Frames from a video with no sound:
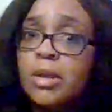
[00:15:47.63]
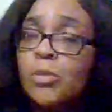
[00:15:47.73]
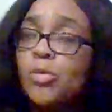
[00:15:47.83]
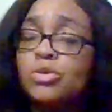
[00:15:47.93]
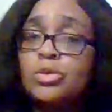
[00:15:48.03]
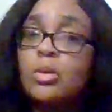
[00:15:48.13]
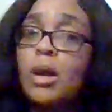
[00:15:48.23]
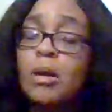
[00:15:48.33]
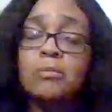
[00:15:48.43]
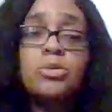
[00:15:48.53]
They want you
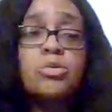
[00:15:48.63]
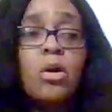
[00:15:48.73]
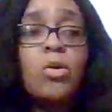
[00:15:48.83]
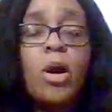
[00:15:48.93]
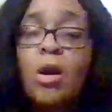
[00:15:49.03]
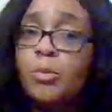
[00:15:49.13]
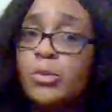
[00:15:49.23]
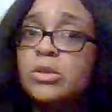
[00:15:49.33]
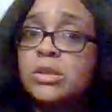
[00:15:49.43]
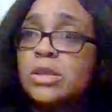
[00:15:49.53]
to, um, you know,
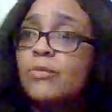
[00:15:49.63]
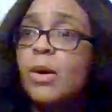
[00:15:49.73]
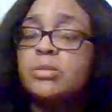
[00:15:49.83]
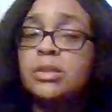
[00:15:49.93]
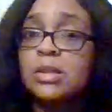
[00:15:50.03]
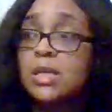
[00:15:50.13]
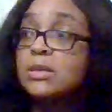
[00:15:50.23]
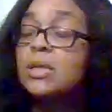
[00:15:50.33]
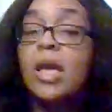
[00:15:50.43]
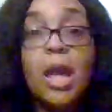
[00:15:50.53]
open yourself up to things